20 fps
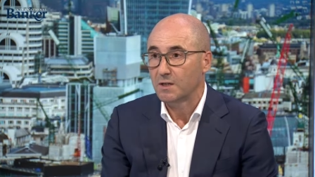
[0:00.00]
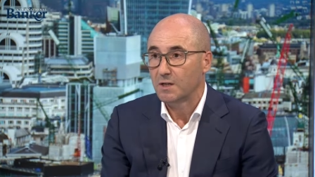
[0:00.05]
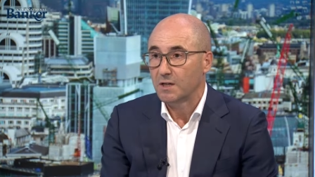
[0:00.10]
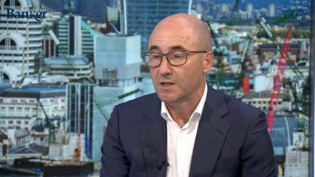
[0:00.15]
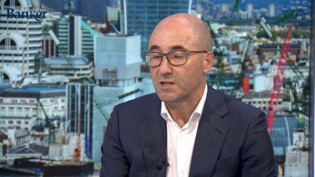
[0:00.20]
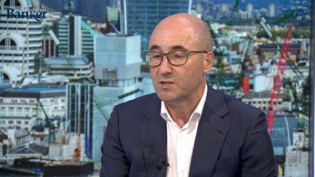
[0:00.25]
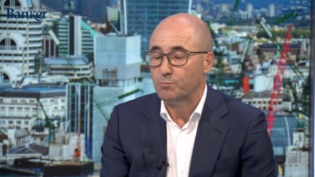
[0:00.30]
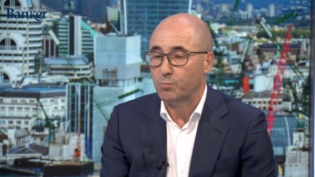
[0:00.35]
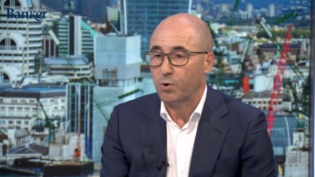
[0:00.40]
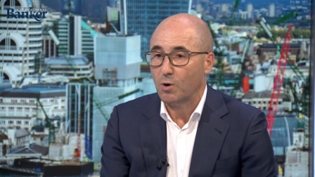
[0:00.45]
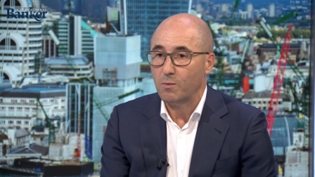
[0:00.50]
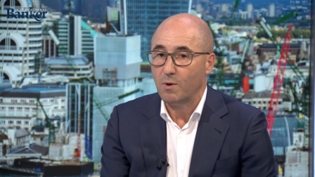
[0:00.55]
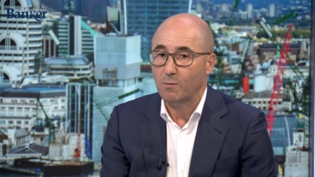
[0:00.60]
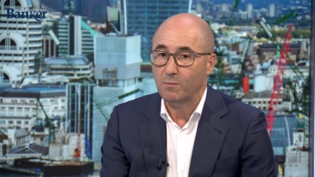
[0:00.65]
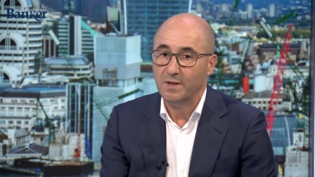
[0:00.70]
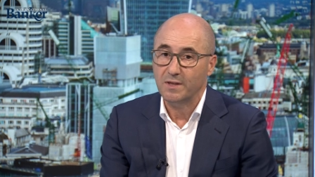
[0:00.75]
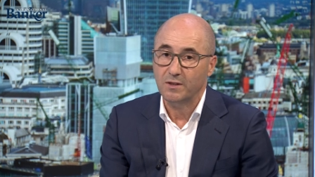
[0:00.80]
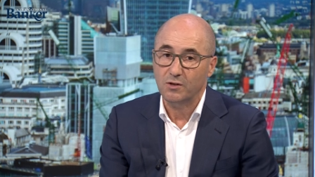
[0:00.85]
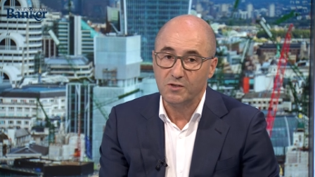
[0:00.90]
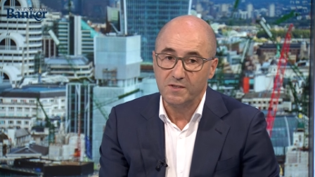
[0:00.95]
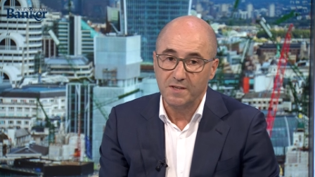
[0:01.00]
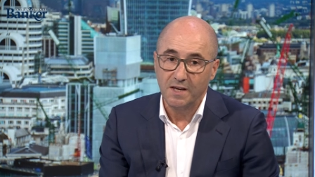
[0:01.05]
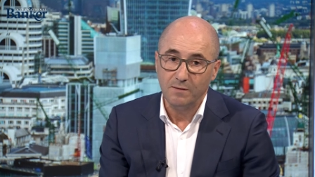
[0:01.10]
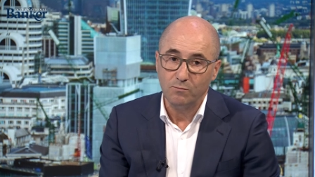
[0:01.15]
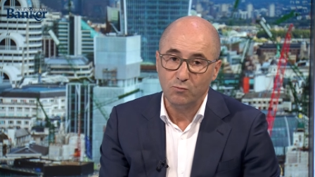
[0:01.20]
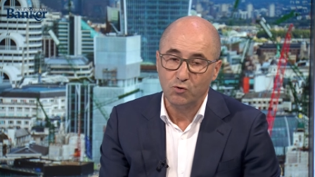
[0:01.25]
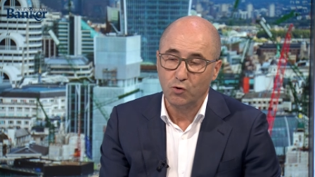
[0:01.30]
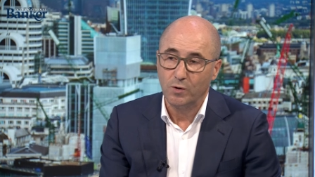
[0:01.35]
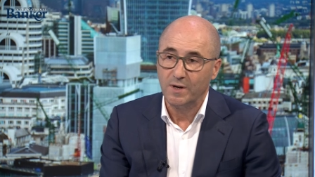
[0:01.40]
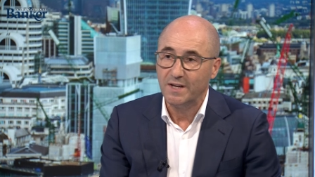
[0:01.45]
is probably the
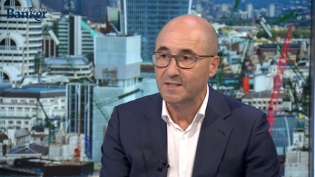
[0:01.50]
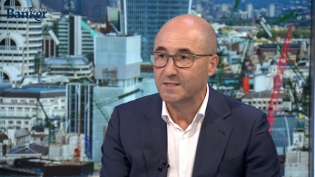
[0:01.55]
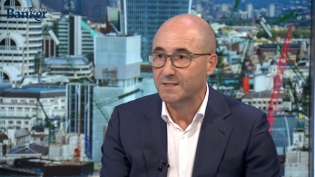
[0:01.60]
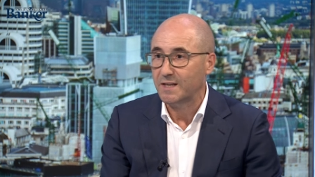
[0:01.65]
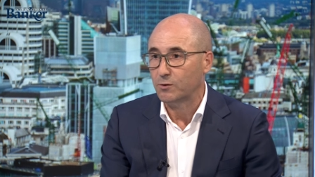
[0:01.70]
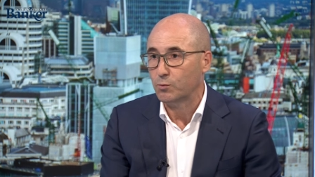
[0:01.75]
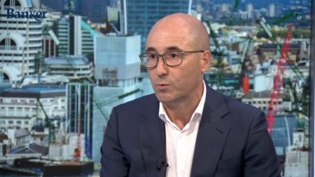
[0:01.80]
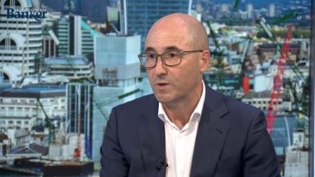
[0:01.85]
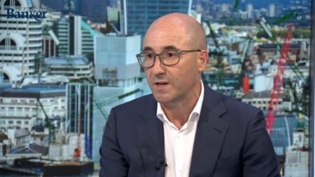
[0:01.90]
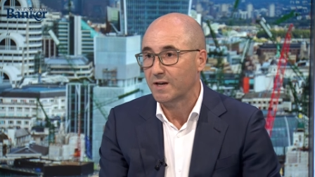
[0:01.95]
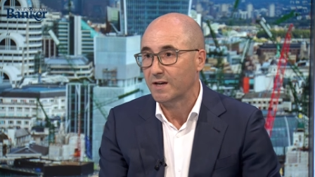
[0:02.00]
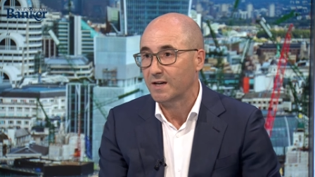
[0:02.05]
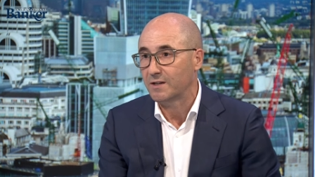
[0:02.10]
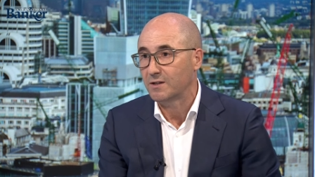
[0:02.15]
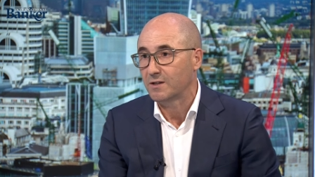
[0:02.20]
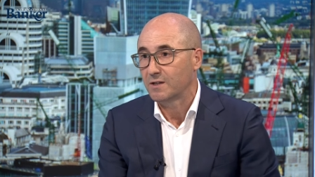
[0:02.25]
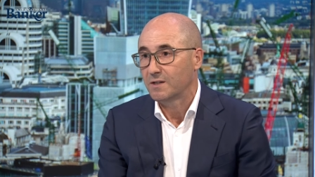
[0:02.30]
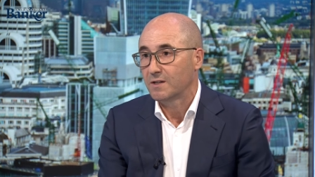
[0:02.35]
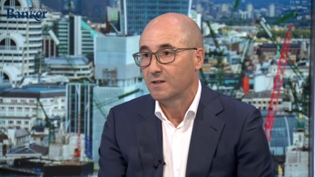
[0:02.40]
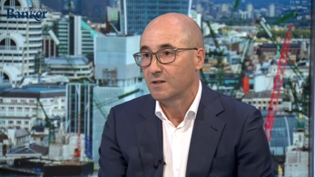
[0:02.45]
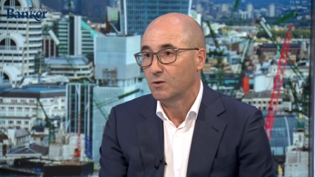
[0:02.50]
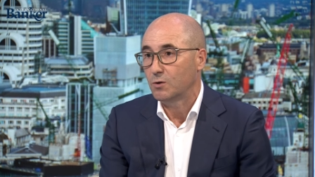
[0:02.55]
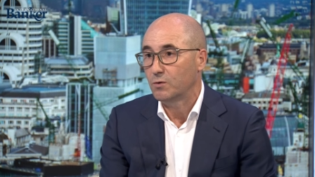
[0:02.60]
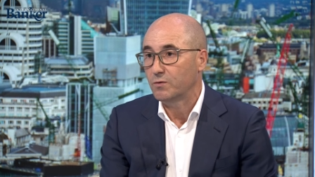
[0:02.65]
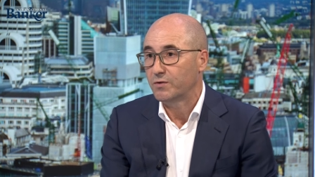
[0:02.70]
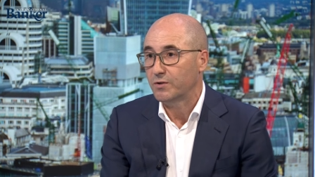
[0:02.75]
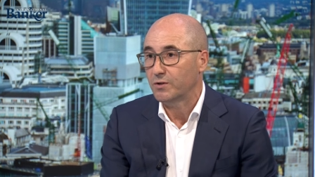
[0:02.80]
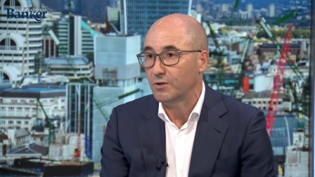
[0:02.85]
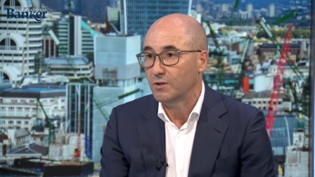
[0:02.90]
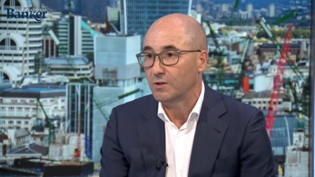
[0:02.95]
same trends that we had
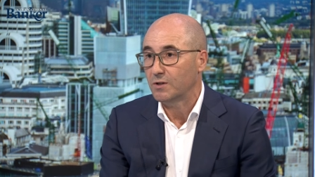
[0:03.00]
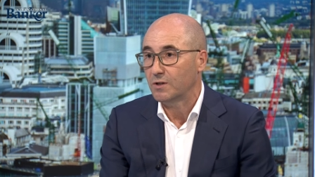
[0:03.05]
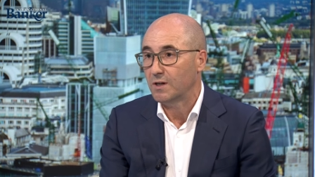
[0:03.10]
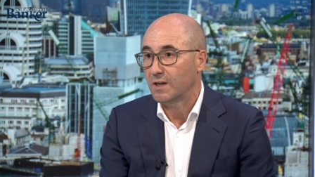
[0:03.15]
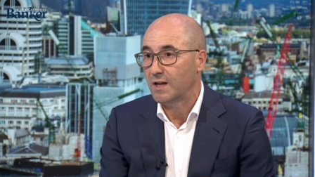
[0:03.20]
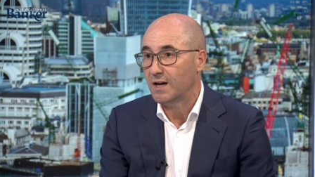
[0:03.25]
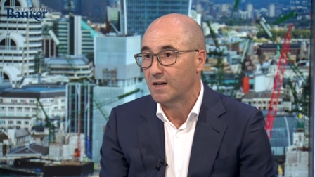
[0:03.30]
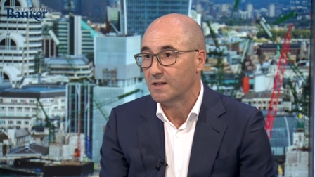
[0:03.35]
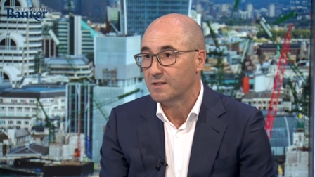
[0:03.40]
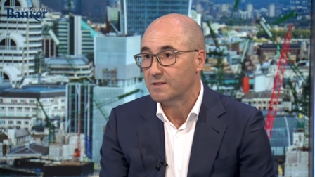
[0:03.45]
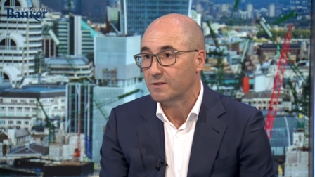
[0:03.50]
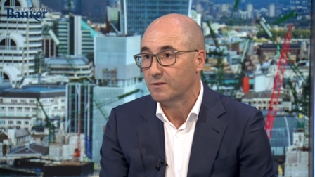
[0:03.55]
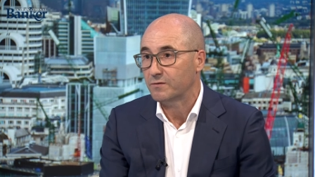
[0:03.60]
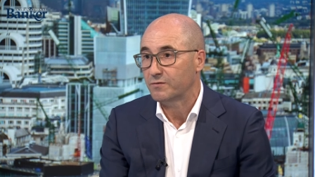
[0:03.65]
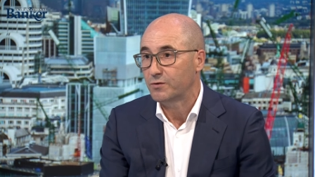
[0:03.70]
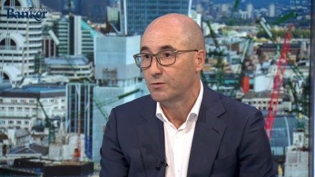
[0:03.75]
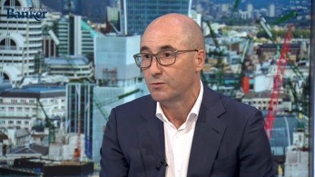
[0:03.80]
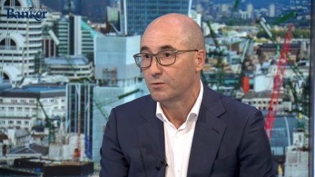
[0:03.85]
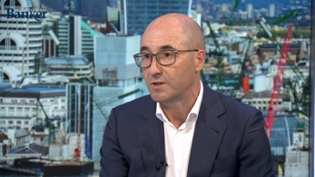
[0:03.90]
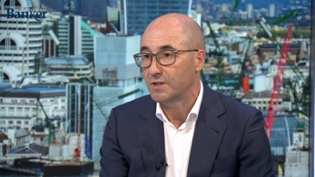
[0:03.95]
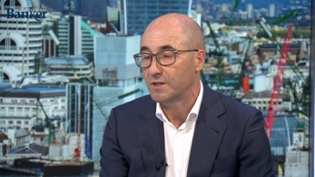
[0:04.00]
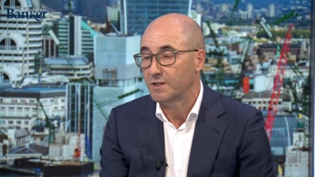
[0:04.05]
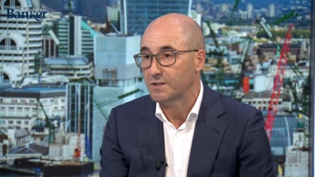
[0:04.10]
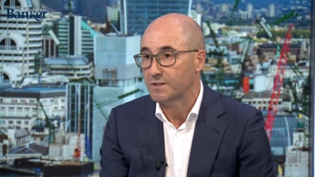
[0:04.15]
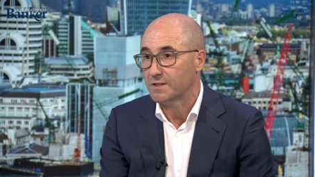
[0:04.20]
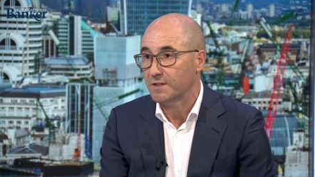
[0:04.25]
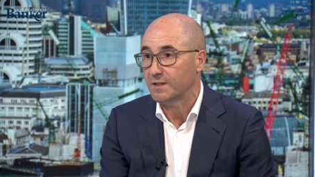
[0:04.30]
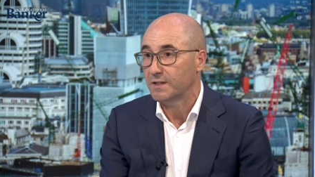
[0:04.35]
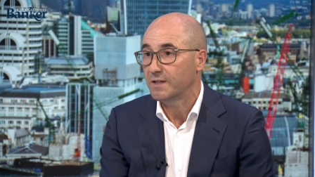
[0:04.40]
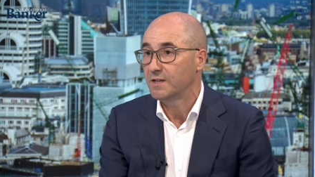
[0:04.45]
over the last few
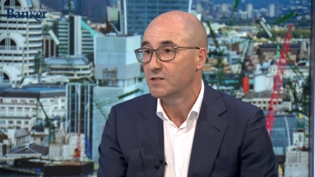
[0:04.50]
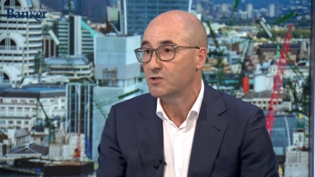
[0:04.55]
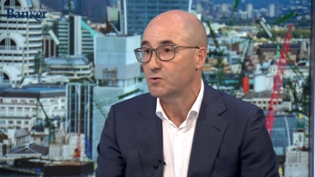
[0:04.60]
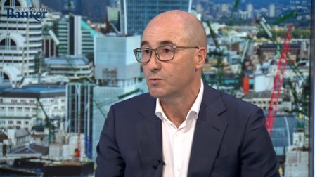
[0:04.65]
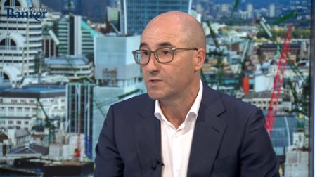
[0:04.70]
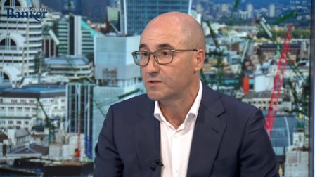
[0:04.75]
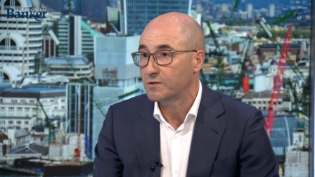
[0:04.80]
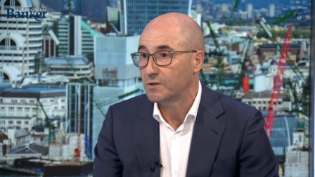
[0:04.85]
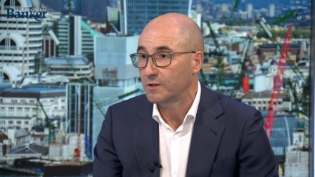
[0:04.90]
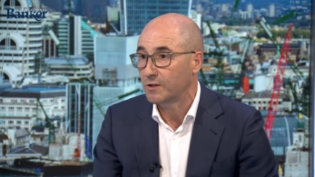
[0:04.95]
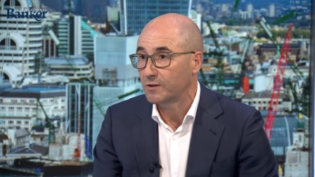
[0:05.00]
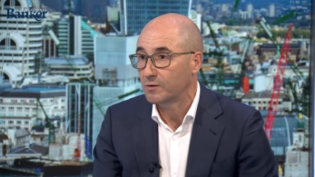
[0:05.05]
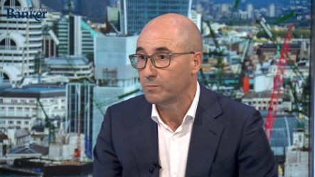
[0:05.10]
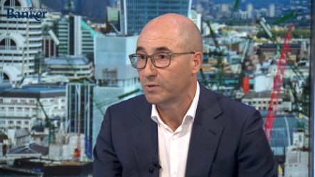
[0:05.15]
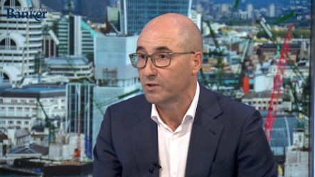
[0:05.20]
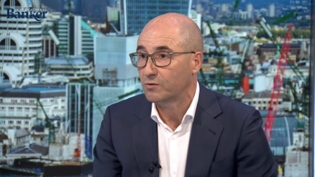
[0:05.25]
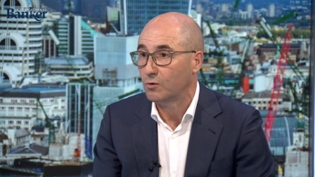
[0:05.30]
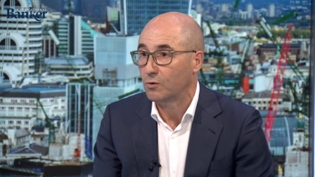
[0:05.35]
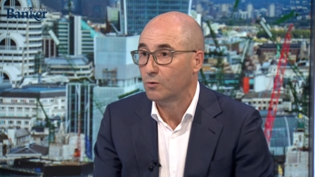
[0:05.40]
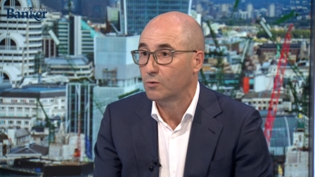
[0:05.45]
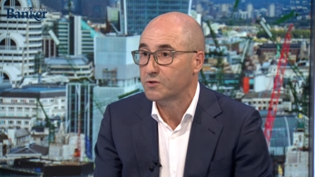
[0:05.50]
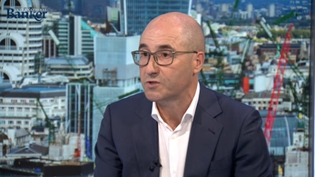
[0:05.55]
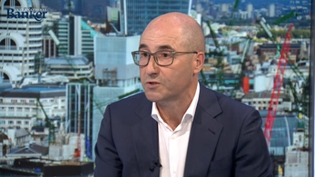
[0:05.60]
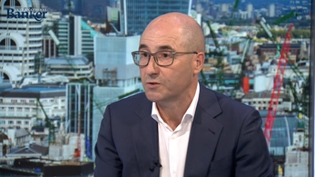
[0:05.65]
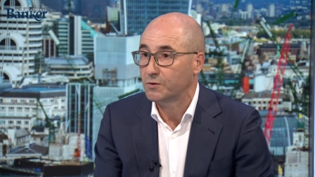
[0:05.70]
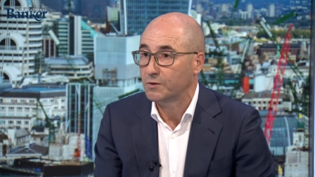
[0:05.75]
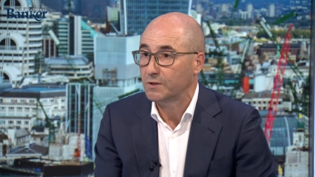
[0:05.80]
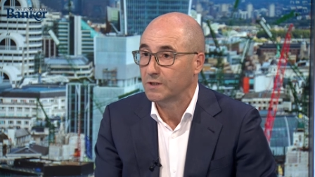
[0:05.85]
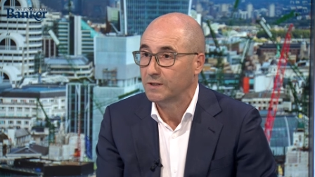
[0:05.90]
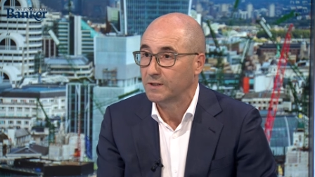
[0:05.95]
years in Switzerland, but
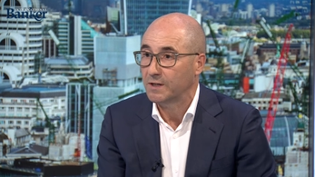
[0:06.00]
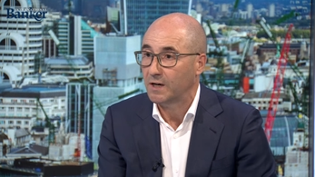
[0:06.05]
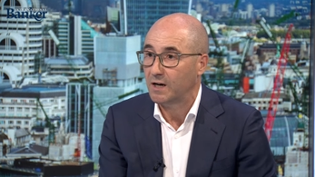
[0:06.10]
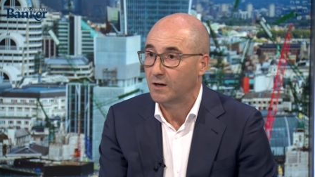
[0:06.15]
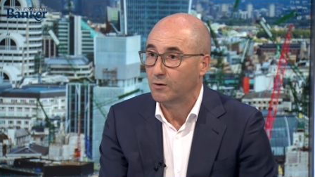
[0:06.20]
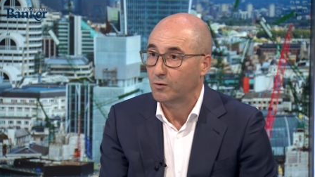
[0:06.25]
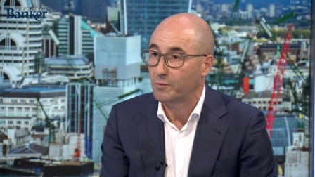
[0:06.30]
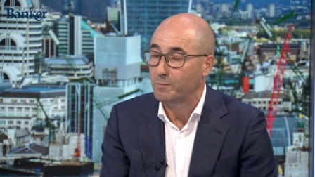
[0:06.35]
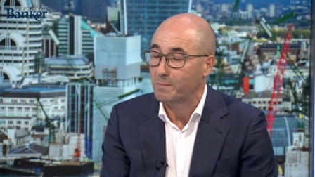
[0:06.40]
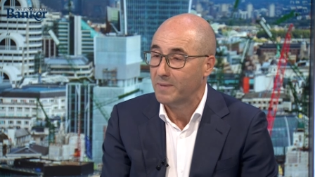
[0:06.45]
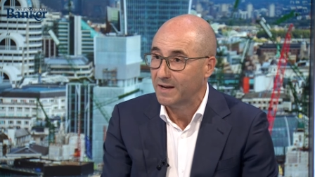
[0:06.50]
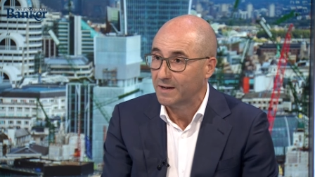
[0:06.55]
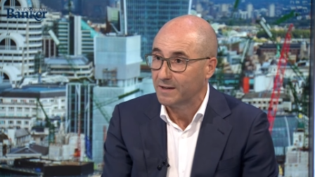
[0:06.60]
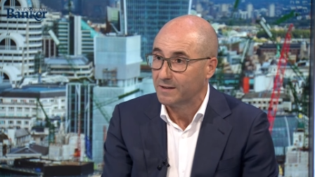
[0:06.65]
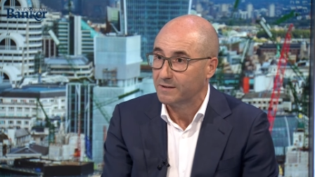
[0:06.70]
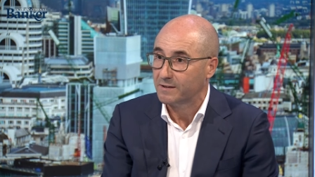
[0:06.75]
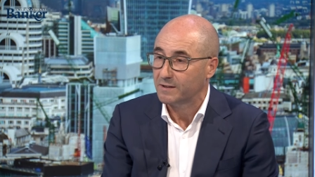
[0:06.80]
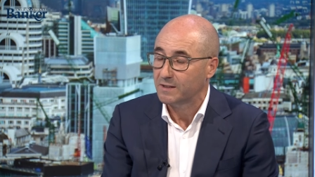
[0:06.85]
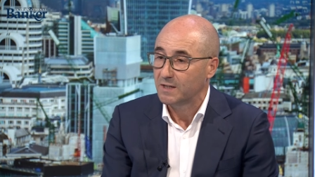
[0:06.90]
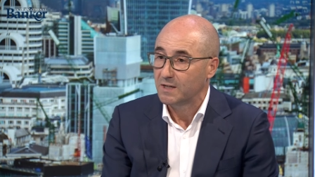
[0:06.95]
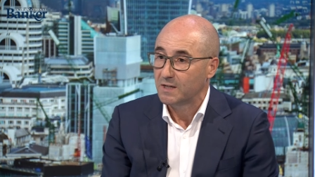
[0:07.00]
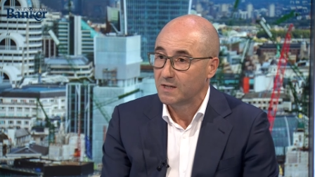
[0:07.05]
also in our bank.